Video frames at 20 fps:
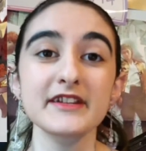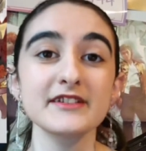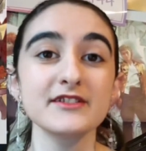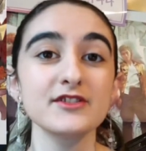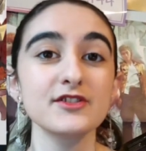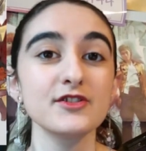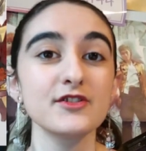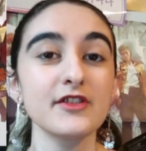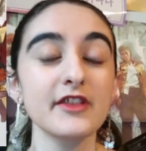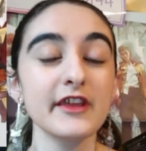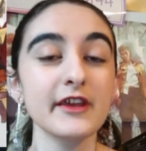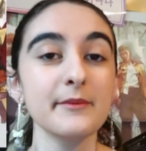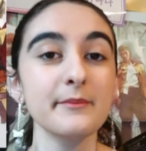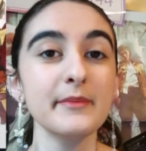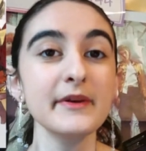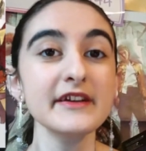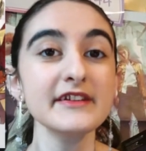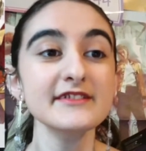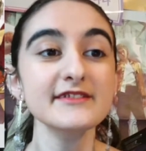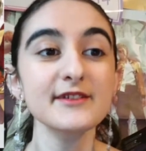into the
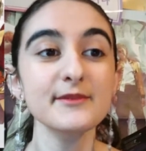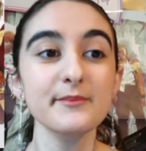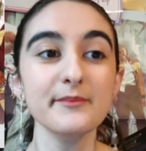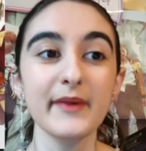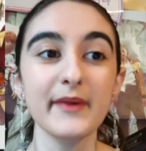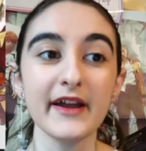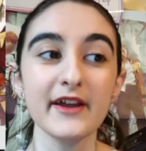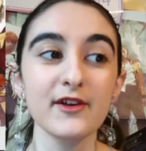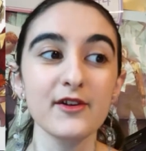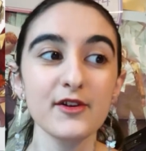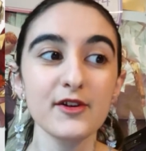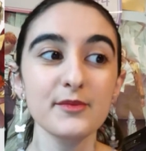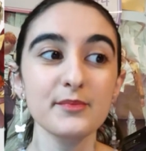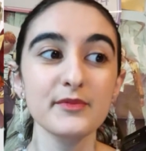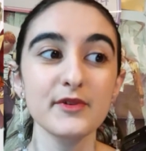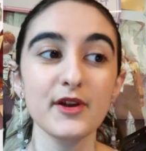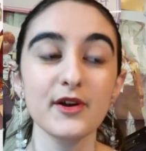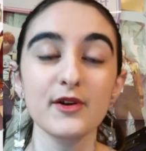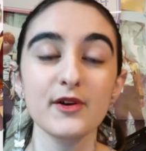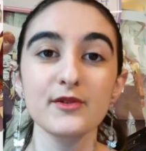abyss by a group
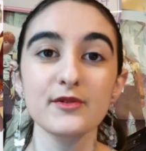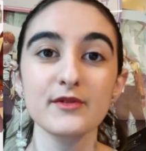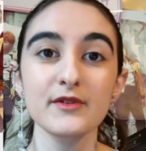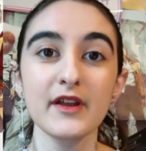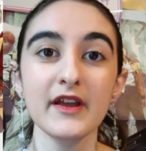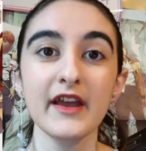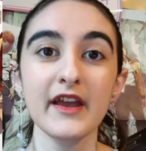known